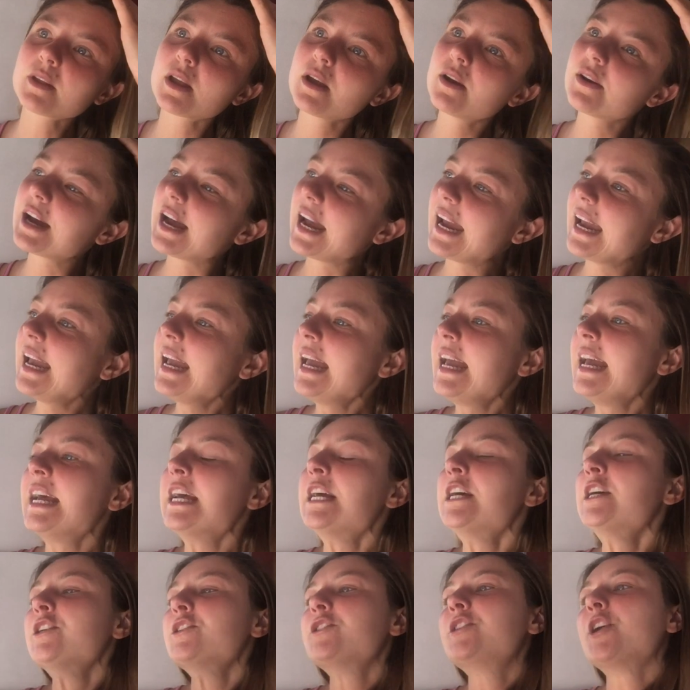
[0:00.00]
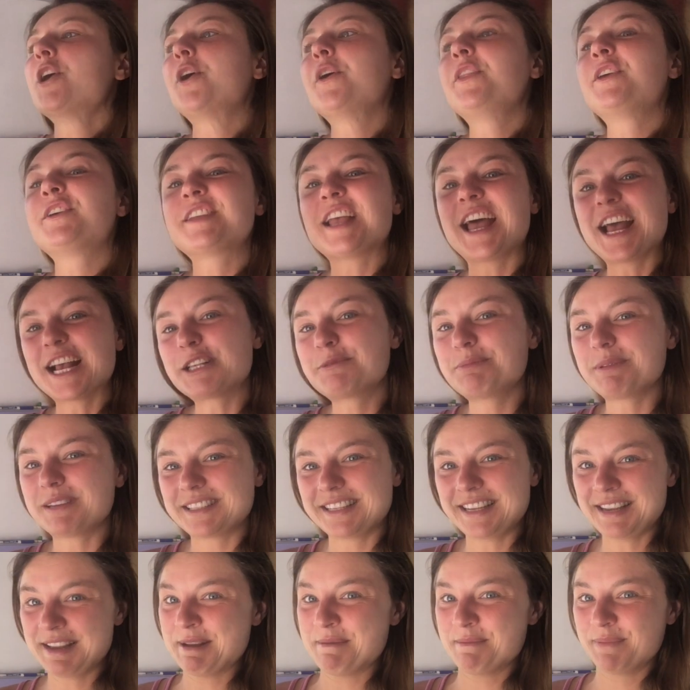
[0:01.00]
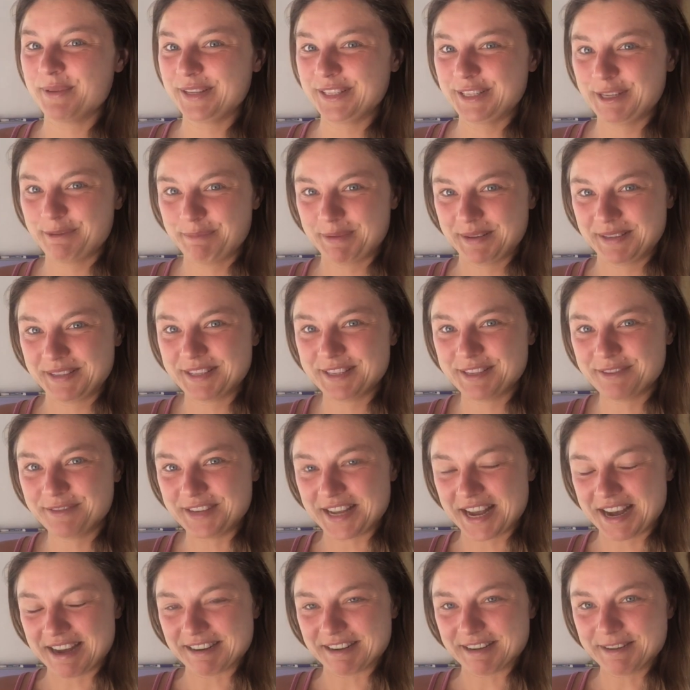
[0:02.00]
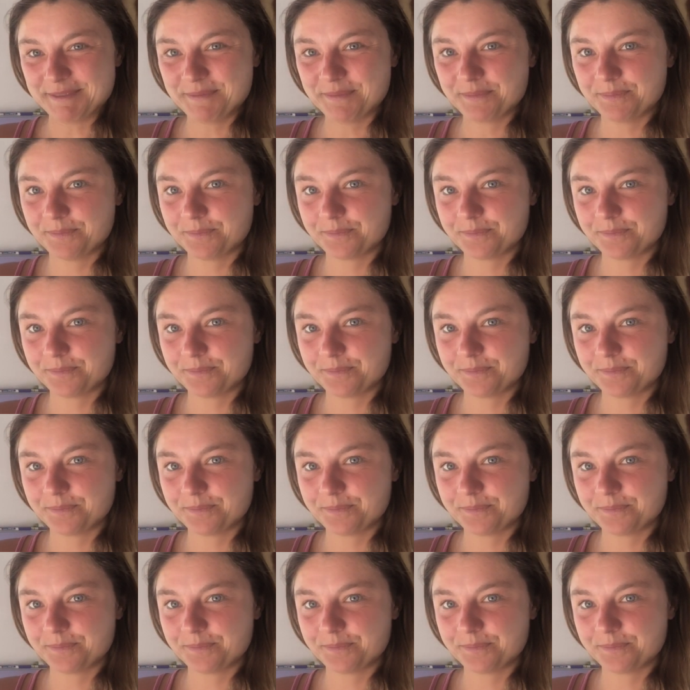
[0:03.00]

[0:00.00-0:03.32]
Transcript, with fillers: Okay, so there's explicit and implicit pieces of data.